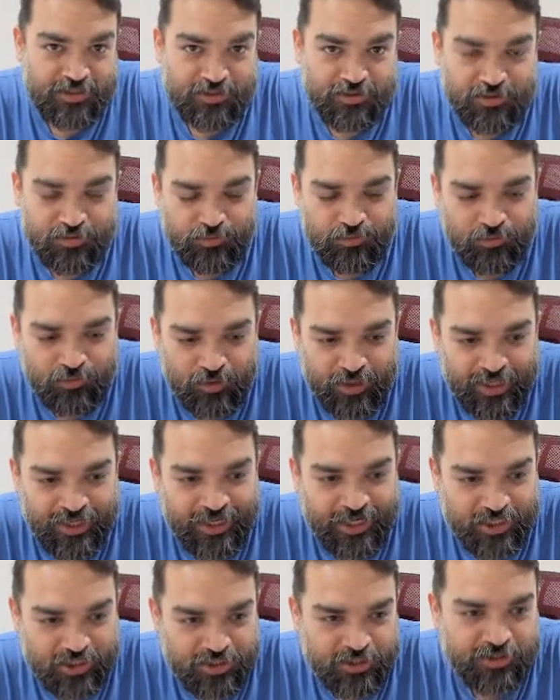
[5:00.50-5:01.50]
to an
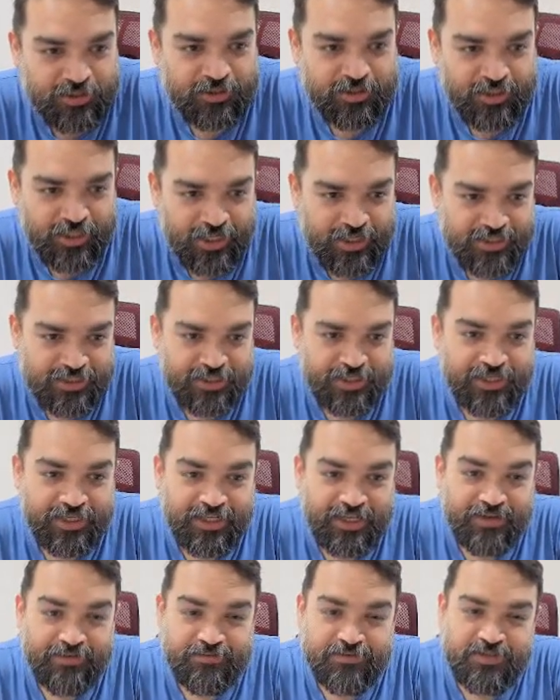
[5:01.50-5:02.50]
agent is it
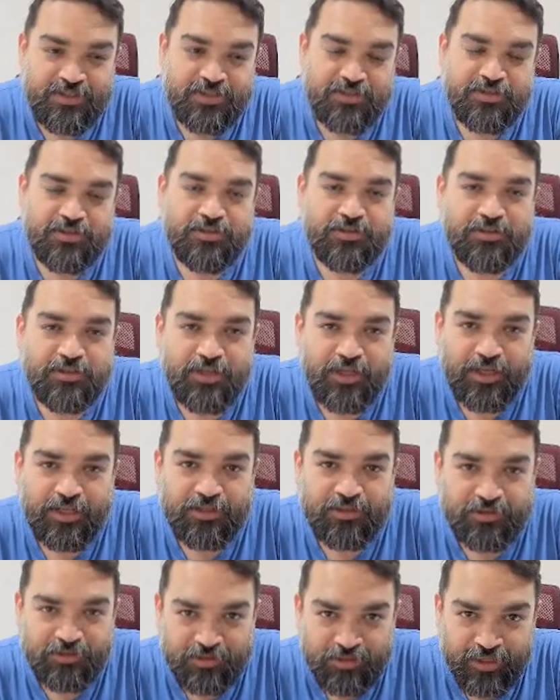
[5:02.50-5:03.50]
gives
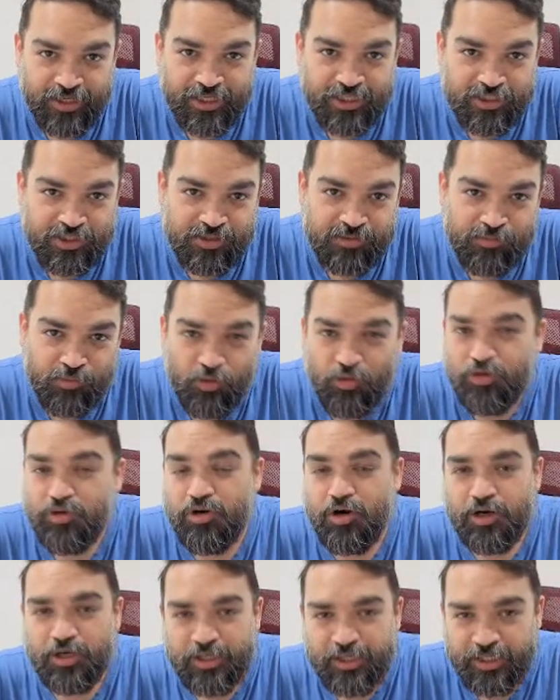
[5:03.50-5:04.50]
the agent more
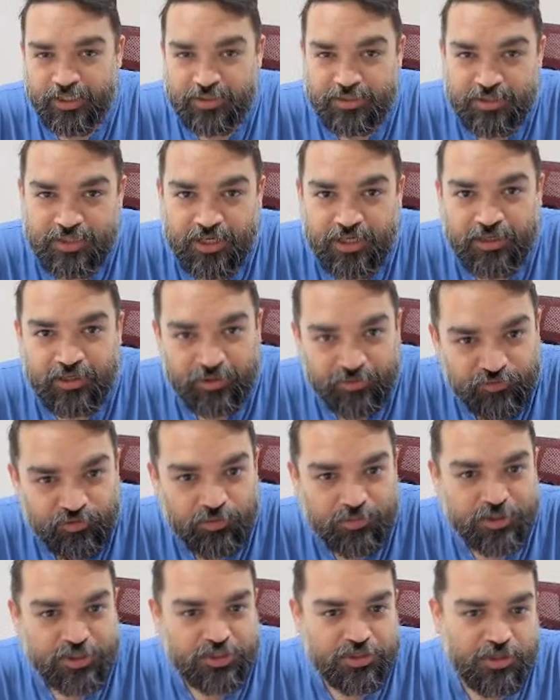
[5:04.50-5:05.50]
context and
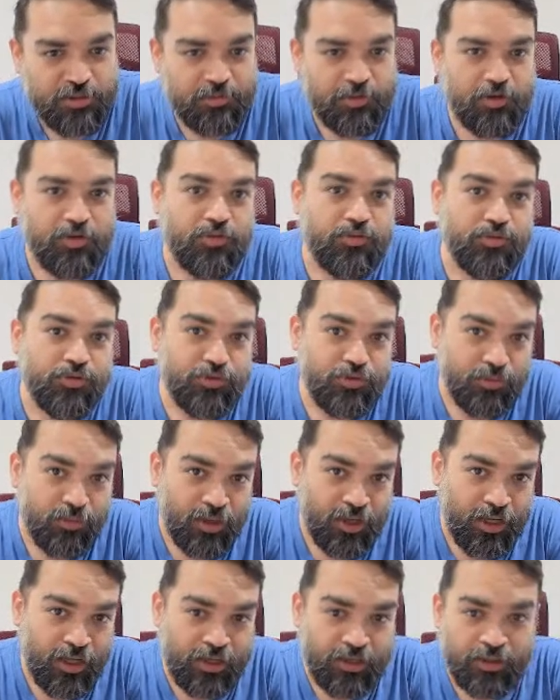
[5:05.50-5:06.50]
information about who you
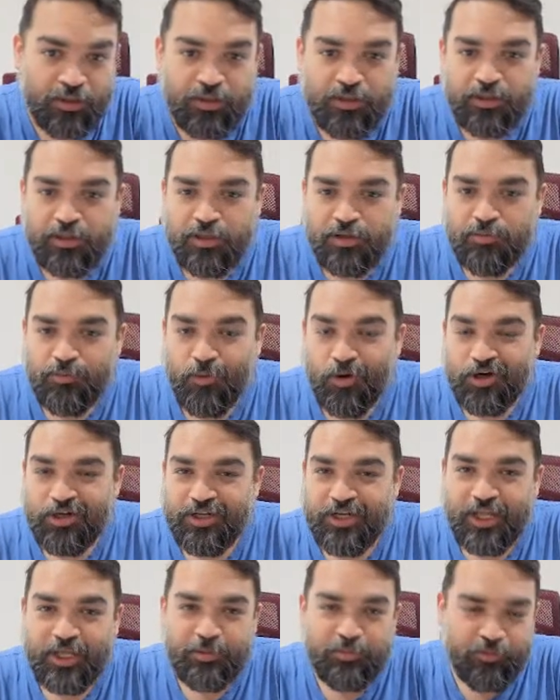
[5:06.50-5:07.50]
are, what
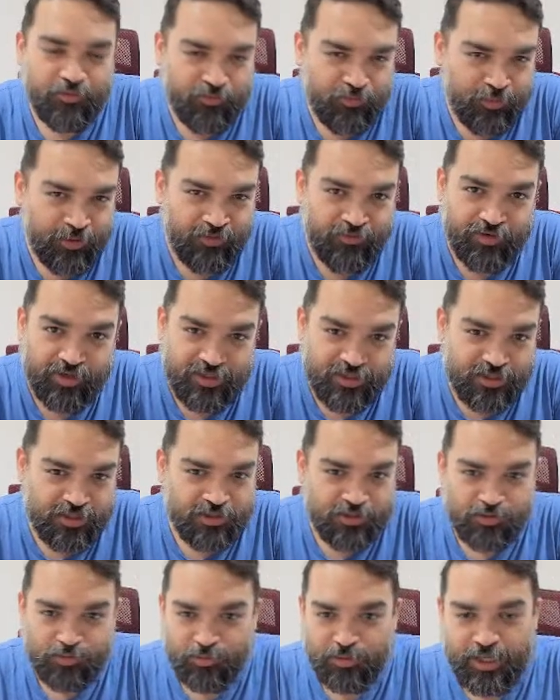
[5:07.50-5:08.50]
type of preferences you
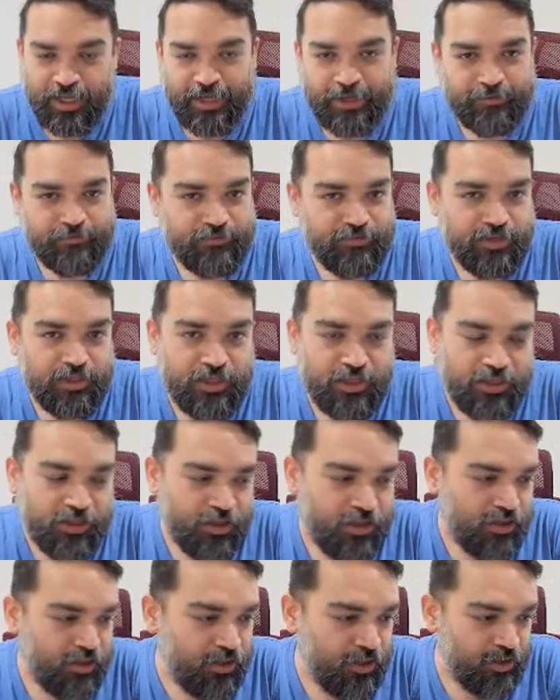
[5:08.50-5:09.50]
have.
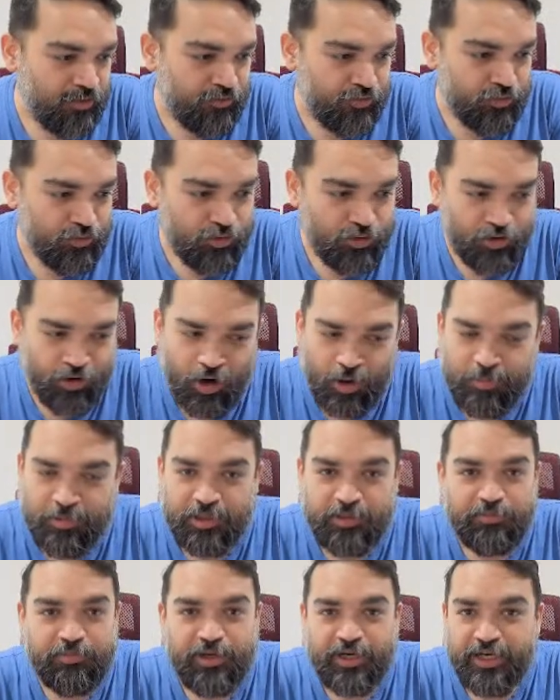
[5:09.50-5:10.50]
If you drop in
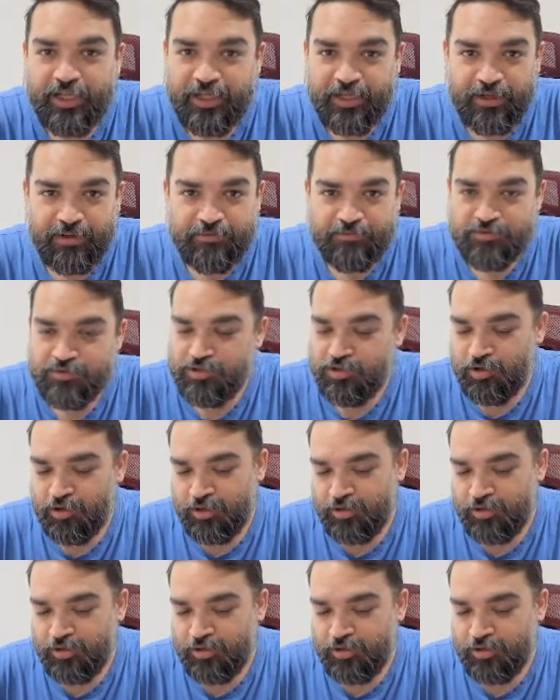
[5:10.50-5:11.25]
PDFs or